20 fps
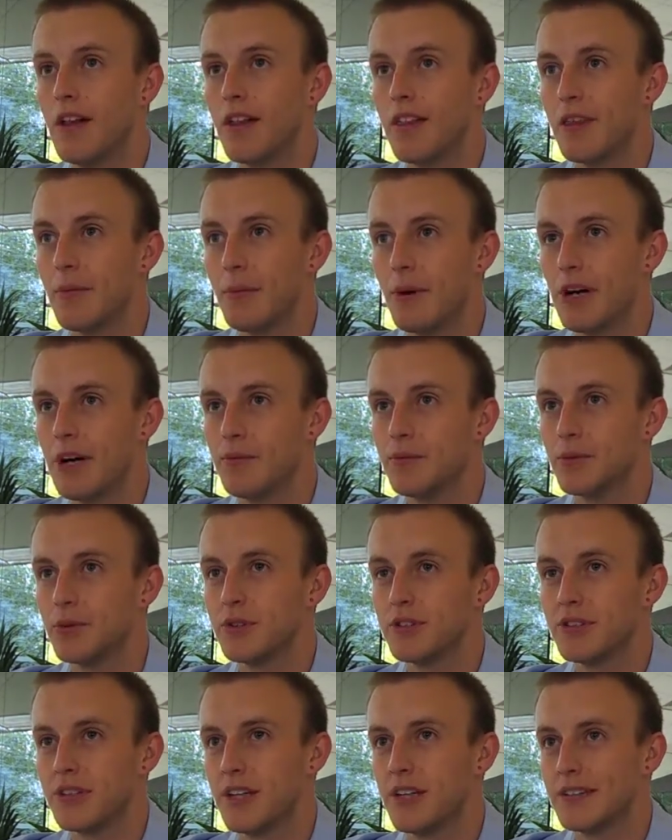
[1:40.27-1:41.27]
the palms would
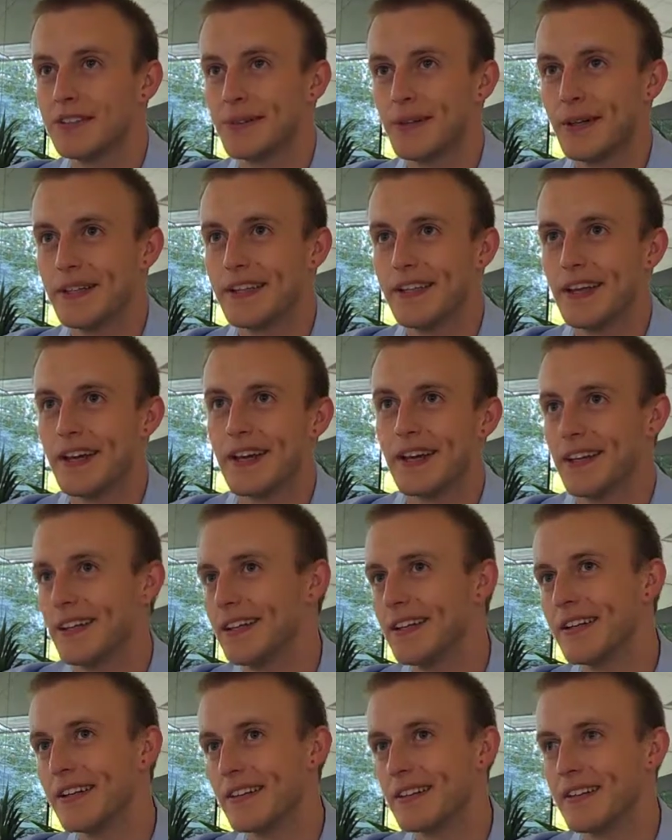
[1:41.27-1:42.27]
start sweating
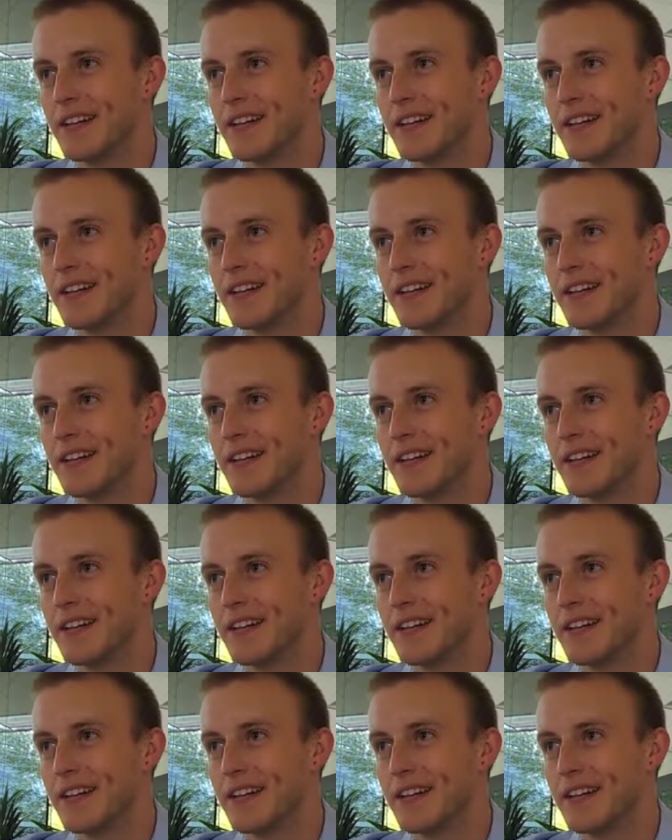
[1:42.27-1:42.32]
and